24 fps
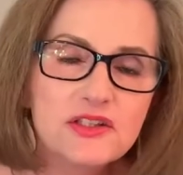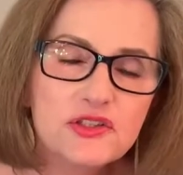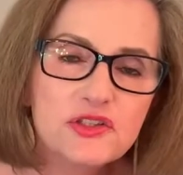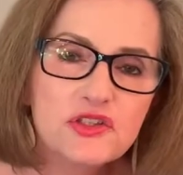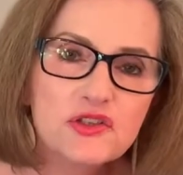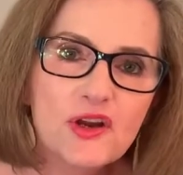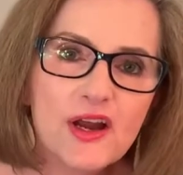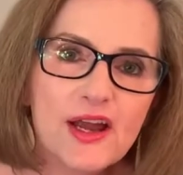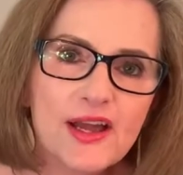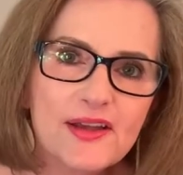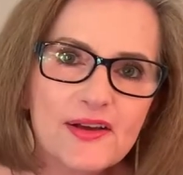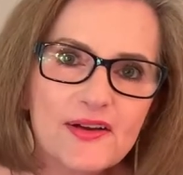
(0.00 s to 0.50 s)

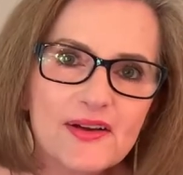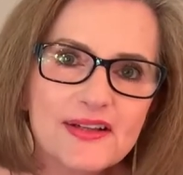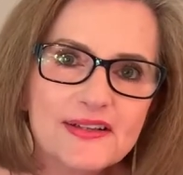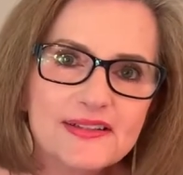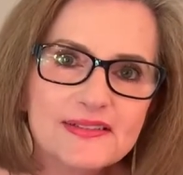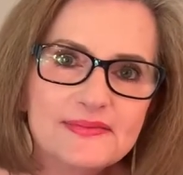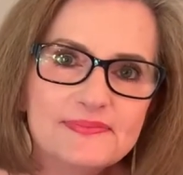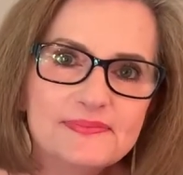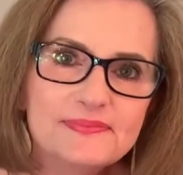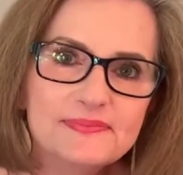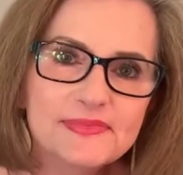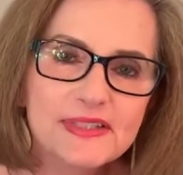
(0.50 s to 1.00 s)
try on
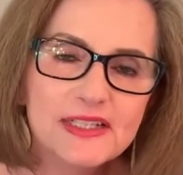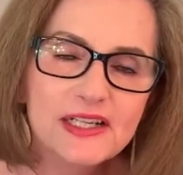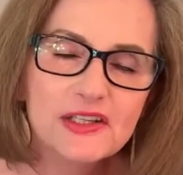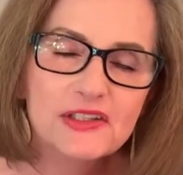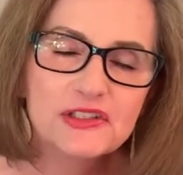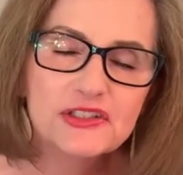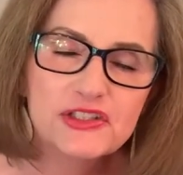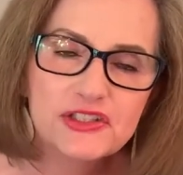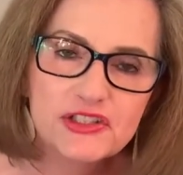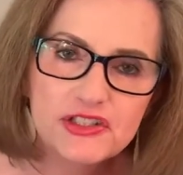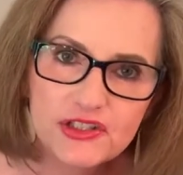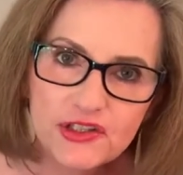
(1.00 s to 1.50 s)
and I'll
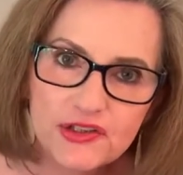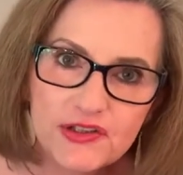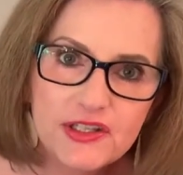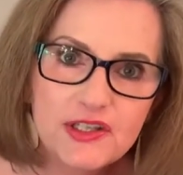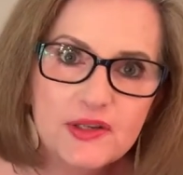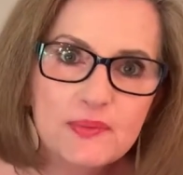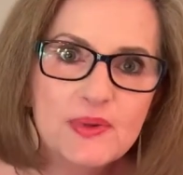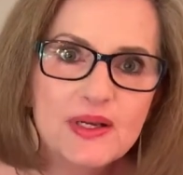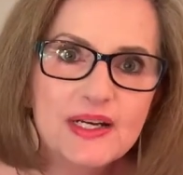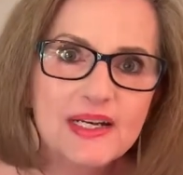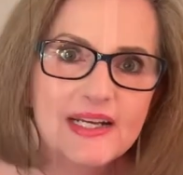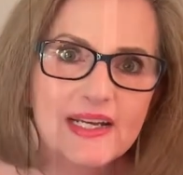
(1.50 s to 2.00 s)
show you
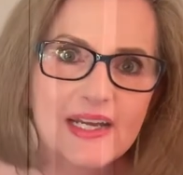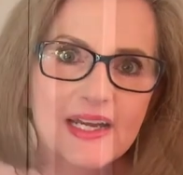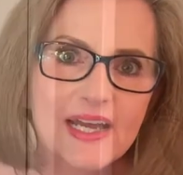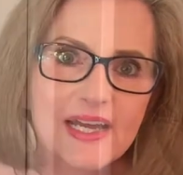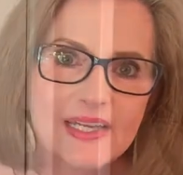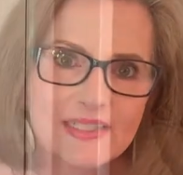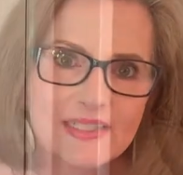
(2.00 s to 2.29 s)
what I got.